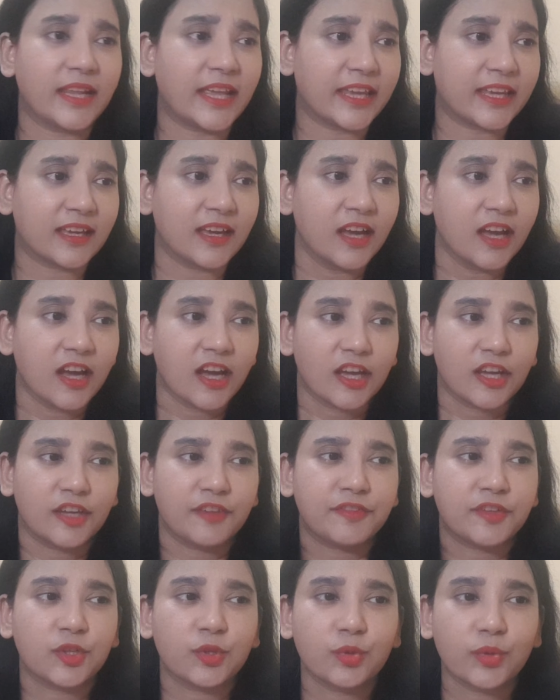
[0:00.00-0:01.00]
Like
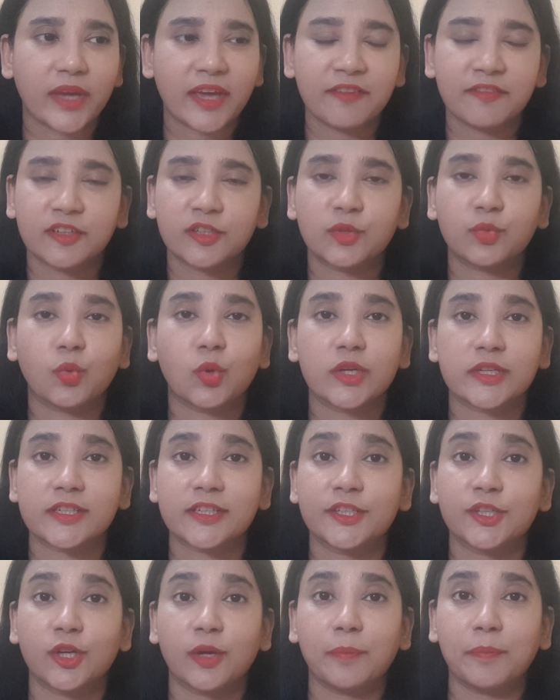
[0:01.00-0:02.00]
if you ever
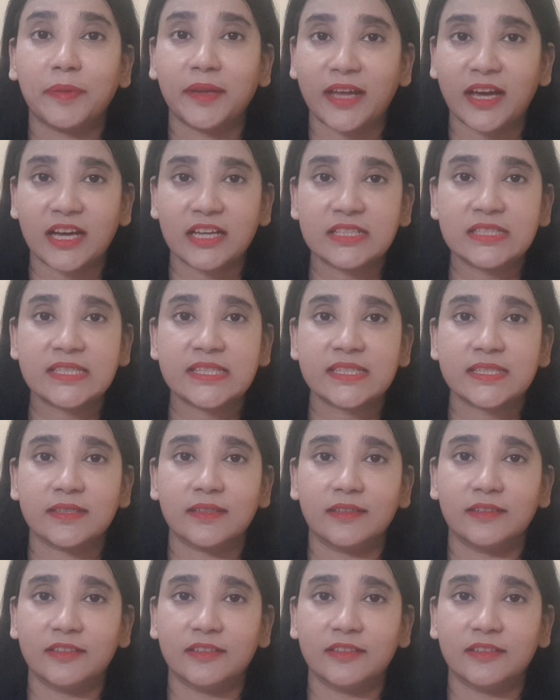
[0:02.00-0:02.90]
water your plants